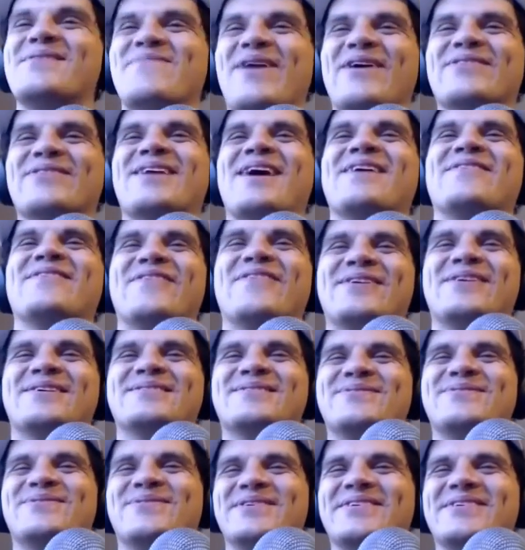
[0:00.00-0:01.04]
about that for
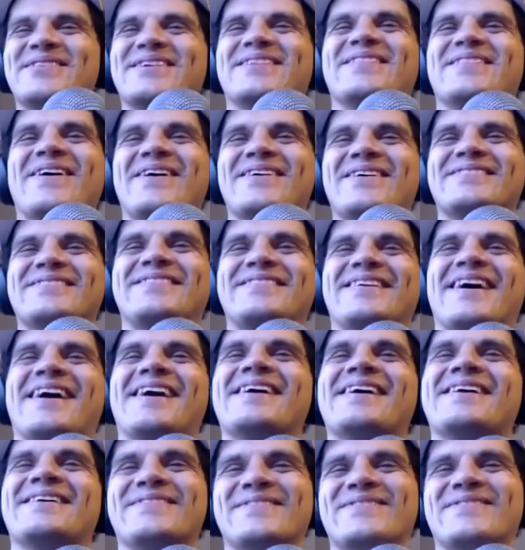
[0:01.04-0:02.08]
a really long
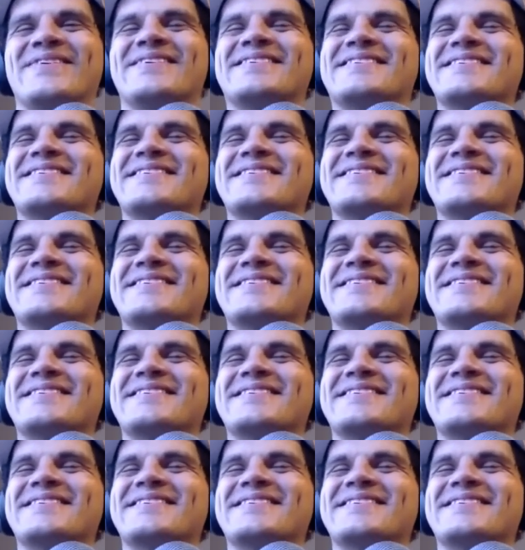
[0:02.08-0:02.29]
time.